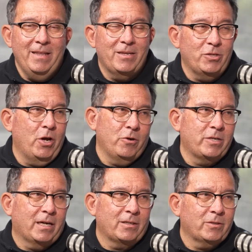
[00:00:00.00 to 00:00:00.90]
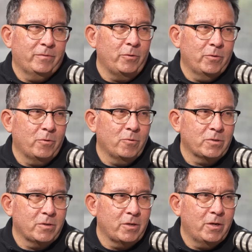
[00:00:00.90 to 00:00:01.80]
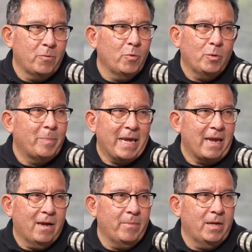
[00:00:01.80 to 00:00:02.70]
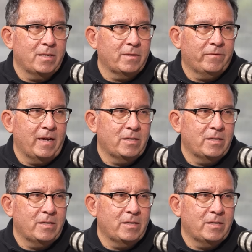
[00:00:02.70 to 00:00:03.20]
there's no doubt of who the Horse of the Year will be. I mean, it's a fait